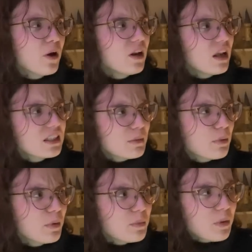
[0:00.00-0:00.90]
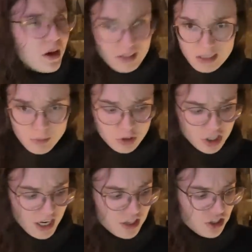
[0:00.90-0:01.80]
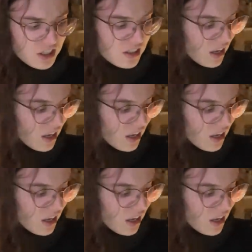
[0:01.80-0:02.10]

only lights I probably personally would change is the